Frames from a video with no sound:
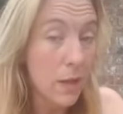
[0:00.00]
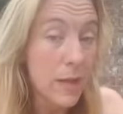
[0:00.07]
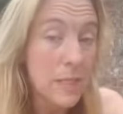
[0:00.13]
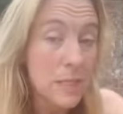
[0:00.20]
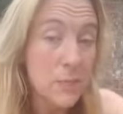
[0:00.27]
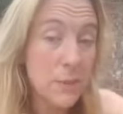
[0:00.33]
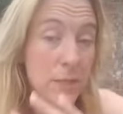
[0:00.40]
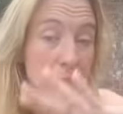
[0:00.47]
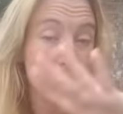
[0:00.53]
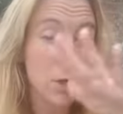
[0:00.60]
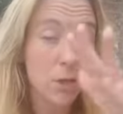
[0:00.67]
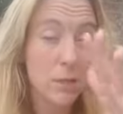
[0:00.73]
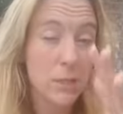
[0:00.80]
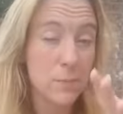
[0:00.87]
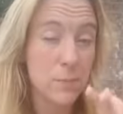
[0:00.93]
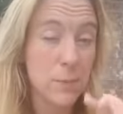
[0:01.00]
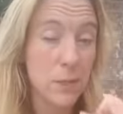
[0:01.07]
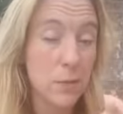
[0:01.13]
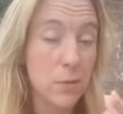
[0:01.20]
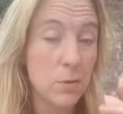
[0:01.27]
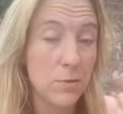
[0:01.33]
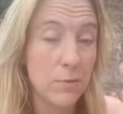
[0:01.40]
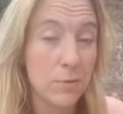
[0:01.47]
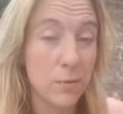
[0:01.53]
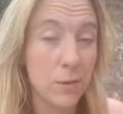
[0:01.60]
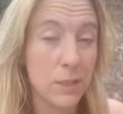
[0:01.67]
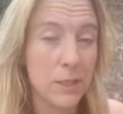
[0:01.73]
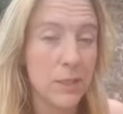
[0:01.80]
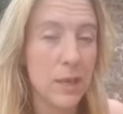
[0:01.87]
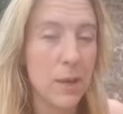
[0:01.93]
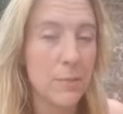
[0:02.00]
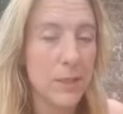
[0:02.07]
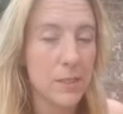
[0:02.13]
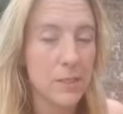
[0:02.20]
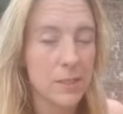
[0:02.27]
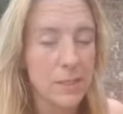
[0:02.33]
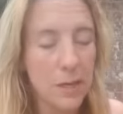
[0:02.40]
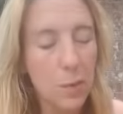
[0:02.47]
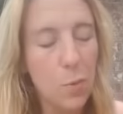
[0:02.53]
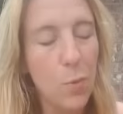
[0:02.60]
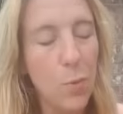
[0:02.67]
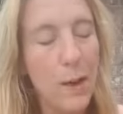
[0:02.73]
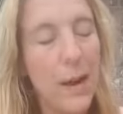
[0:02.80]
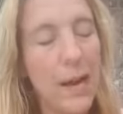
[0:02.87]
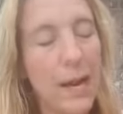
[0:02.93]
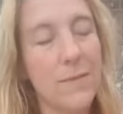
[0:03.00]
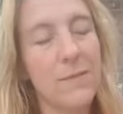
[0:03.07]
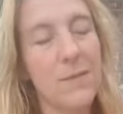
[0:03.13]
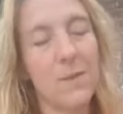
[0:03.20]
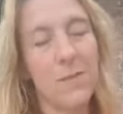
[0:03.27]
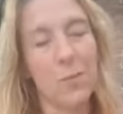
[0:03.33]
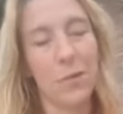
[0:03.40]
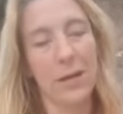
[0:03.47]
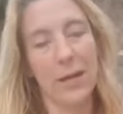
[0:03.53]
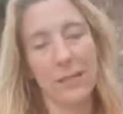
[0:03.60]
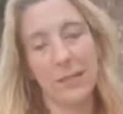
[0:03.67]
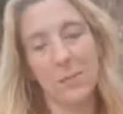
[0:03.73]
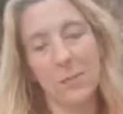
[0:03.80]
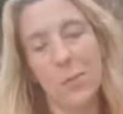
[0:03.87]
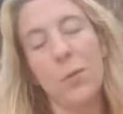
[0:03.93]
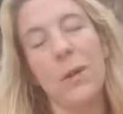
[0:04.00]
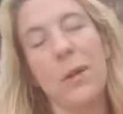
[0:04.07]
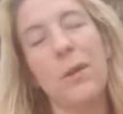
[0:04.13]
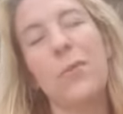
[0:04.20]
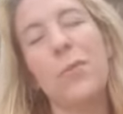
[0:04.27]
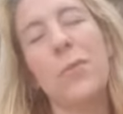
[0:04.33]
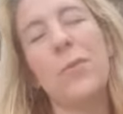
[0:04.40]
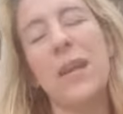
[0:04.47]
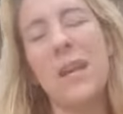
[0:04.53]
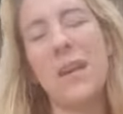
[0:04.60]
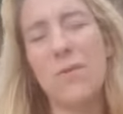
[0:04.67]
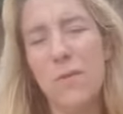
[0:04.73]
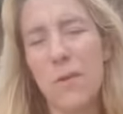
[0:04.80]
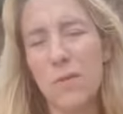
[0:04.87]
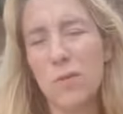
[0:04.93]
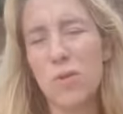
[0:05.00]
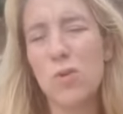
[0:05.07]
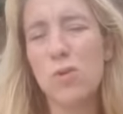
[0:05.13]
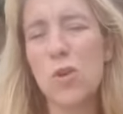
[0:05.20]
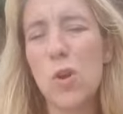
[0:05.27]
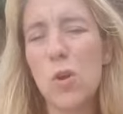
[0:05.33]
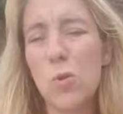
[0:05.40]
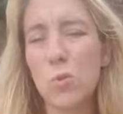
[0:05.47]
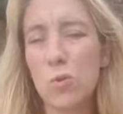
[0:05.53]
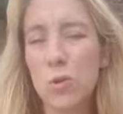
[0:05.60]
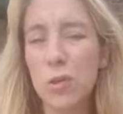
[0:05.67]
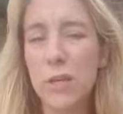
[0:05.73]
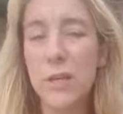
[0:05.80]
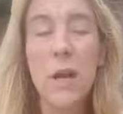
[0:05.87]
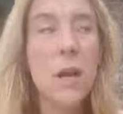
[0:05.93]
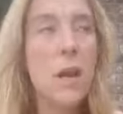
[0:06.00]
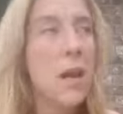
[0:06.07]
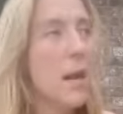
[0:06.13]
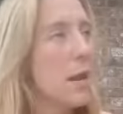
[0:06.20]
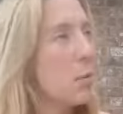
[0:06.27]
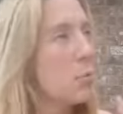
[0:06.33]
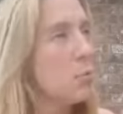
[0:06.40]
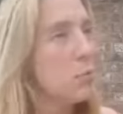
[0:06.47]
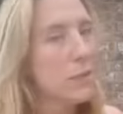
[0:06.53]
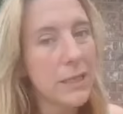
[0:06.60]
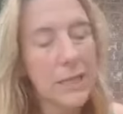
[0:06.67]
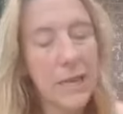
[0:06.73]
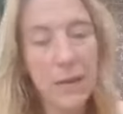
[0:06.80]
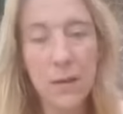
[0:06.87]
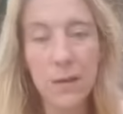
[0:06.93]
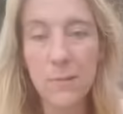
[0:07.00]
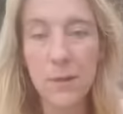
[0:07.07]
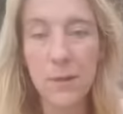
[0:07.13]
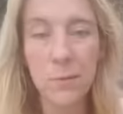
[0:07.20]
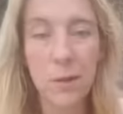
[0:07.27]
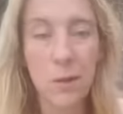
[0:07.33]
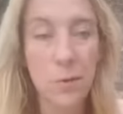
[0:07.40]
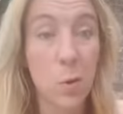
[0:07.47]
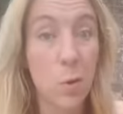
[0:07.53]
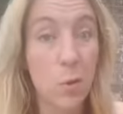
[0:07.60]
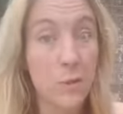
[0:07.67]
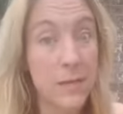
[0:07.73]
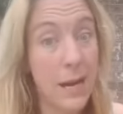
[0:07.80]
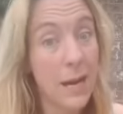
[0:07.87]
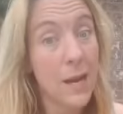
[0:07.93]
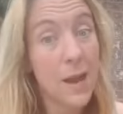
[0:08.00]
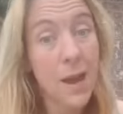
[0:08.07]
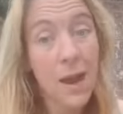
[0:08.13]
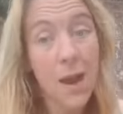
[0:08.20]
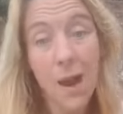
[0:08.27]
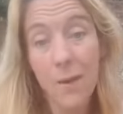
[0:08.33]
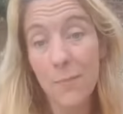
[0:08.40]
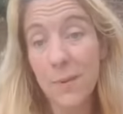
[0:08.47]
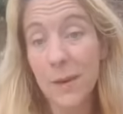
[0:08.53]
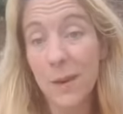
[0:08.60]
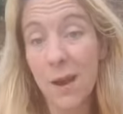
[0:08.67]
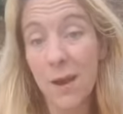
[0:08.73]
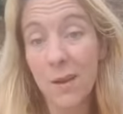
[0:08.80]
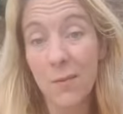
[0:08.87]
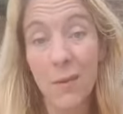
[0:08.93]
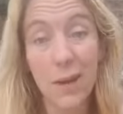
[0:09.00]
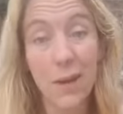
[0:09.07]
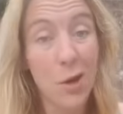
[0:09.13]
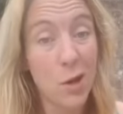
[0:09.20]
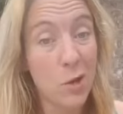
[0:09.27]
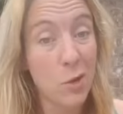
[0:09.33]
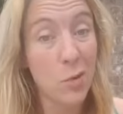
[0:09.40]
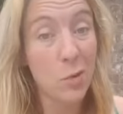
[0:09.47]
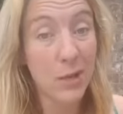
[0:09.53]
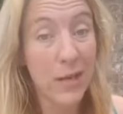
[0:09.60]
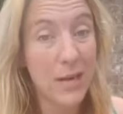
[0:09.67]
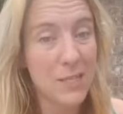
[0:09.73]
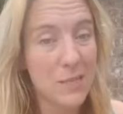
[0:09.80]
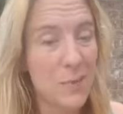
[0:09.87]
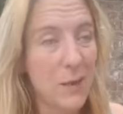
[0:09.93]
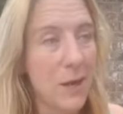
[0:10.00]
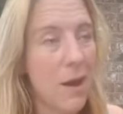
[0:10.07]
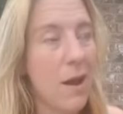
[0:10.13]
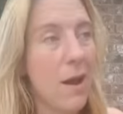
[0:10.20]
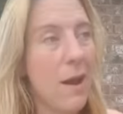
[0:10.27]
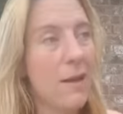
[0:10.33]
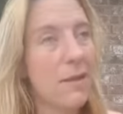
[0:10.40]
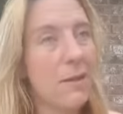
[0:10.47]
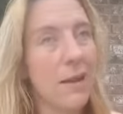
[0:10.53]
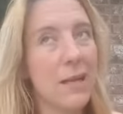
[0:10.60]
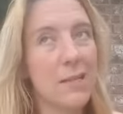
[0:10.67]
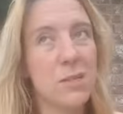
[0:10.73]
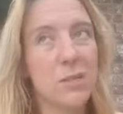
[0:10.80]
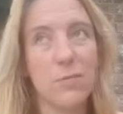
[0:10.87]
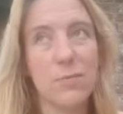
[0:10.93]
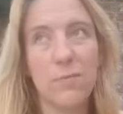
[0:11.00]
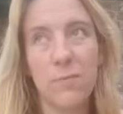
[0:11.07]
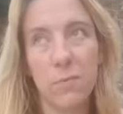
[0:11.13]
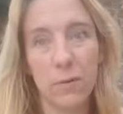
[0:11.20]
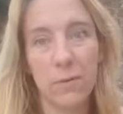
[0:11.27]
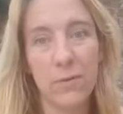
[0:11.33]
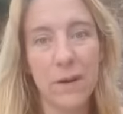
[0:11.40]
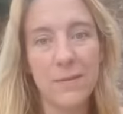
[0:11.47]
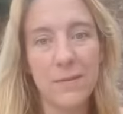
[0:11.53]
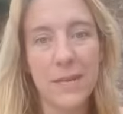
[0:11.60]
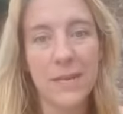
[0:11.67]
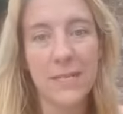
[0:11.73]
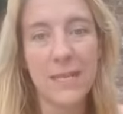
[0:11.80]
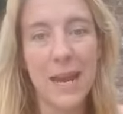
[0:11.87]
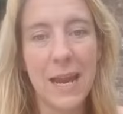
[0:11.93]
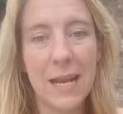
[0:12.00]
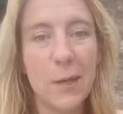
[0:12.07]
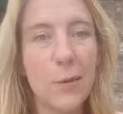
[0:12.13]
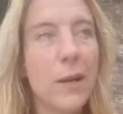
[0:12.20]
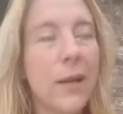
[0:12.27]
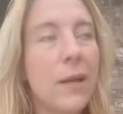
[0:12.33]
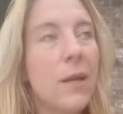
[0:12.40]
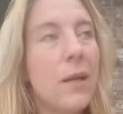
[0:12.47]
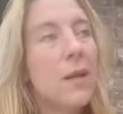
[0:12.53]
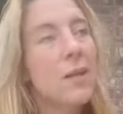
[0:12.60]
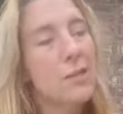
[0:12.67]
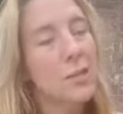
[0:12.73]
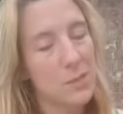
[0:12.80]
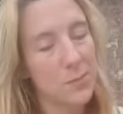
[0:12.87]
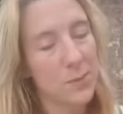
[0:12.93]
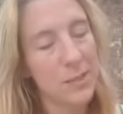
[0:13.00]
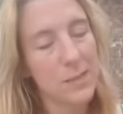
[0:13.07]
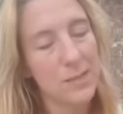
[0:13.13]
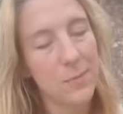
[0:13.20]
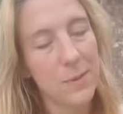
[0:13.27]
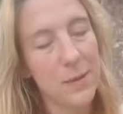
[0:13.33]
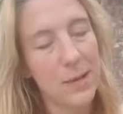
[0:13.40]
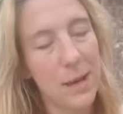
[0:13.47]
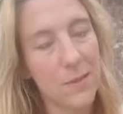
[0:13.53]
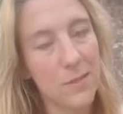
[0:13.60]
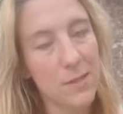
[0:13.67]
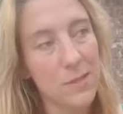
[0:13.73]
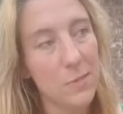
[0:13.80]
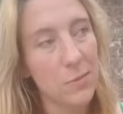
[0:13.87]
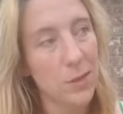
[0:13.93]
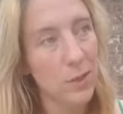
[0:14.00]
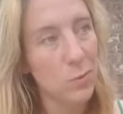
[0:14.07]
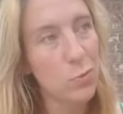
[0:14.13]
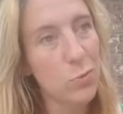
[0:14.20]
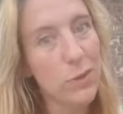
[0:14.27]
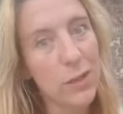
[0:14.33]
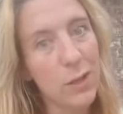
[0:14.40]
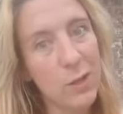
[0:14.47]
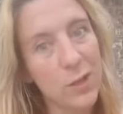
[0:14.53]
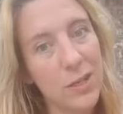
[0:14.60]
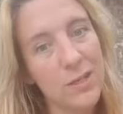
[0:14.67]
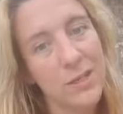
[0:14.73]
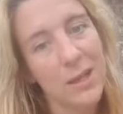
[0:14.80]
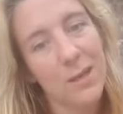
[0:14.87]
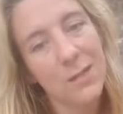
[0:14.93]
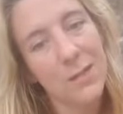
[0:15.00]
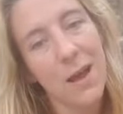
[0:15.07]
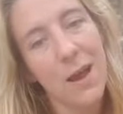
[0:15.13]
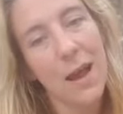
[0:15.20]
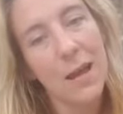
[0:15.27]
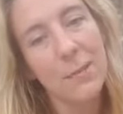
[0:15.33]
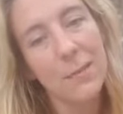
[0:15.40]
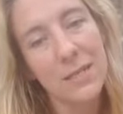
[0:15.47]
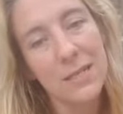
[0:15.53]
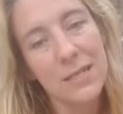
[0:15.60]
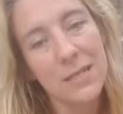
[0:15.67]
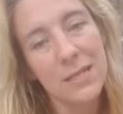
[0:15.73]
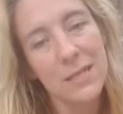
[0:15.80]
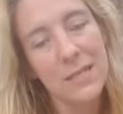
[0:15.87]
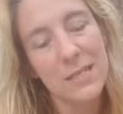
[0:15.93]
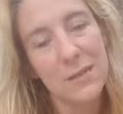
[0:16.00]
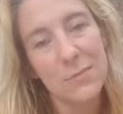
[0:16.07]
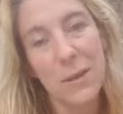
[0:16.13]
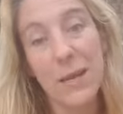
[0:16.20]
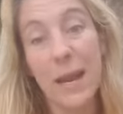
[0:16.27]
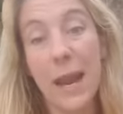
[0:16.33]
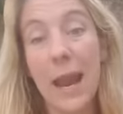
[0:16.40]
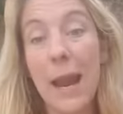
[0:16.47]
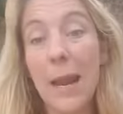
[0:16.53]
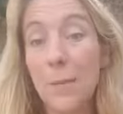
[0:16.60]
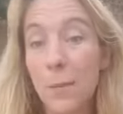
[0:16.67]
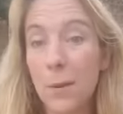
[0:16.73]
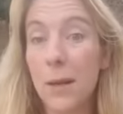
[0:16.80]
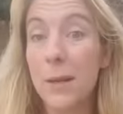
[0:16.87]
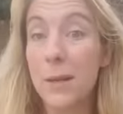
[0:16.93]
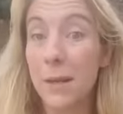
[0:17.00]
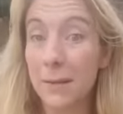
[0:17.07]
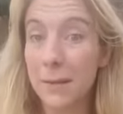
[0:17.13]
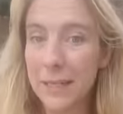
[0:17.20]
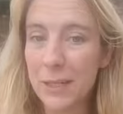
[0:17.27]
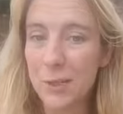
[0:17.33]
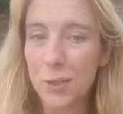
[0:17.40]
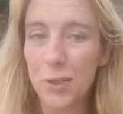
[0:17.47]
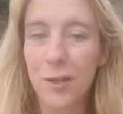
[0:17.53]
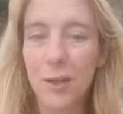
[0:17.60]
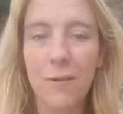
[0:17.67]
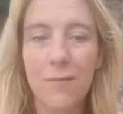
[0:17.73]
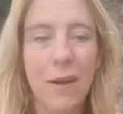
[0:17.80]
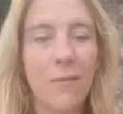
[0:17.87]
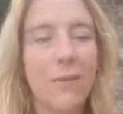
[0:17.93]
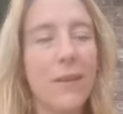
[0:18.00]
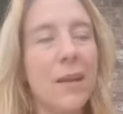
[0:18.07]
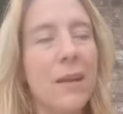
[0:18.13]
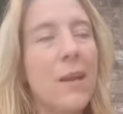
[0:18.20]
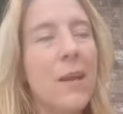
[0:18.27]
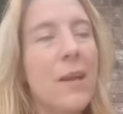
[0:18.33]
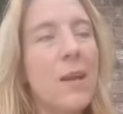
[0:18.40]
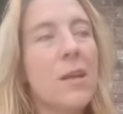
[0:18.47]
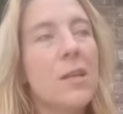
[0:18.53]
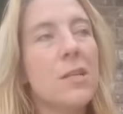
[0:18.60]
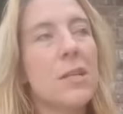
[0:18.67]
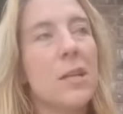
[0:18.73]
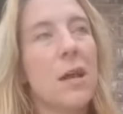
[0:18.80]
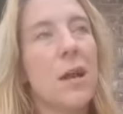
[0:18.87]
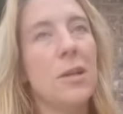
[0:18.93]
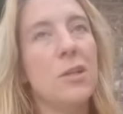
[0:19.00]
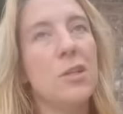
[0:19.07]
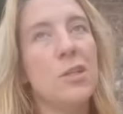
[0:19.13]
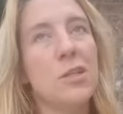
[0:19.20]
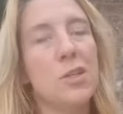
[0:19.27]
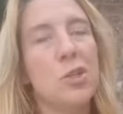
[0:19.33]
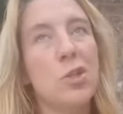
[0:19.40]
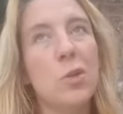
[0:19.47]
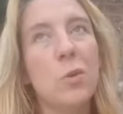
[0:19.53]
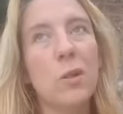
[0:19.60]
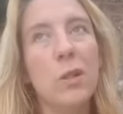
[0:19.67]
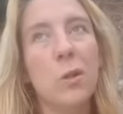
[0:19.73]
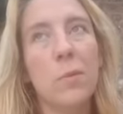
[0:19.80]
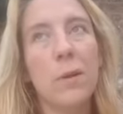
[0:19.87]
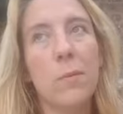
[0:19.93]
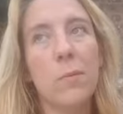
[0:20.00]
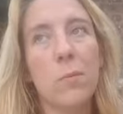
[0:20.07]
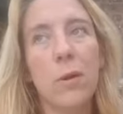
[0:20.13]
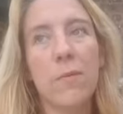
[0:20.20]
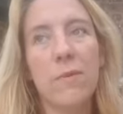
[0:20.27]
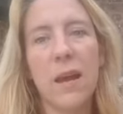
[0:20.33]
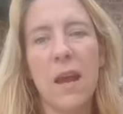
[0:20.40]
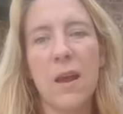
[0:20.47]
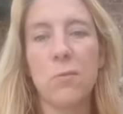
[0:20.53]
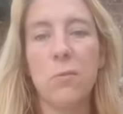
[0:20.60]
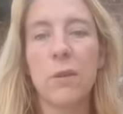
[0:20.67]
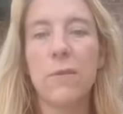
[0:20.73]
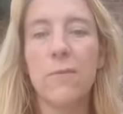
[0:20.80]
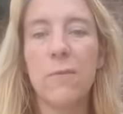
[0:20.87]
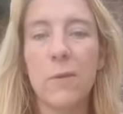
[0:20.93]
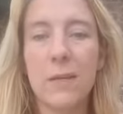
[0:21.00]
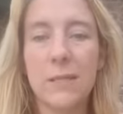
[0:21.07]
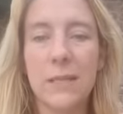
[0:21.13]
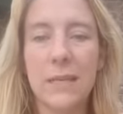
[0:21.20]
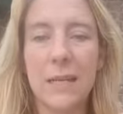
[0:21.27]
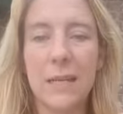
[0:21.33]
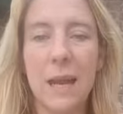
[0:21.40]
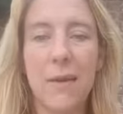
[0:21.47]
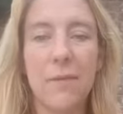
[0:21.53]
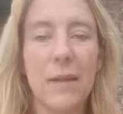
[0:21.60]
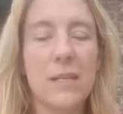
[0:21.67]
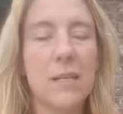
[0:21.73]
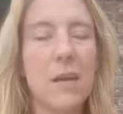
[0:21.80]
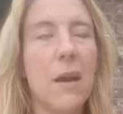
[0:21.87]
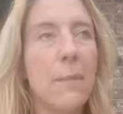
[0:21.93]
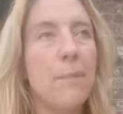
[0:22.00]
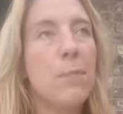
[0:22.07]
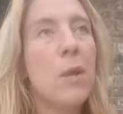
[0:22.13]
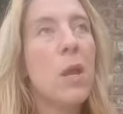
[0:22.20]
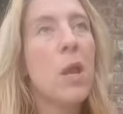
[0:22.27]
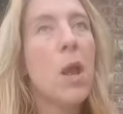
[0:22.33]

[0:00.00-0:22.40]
I experienced all these beautiful, yummy, just like waves of orgasm pouring through me, and it felt so good. And it really carried me throughout the whole day. I've been kind of like on an orgasmic high the last 4 or 5 days anyway, just because I've been having some like really good, like time consistent, been able in the leisure of everything to kind of just do a little bit more of that and really focus in and have that time.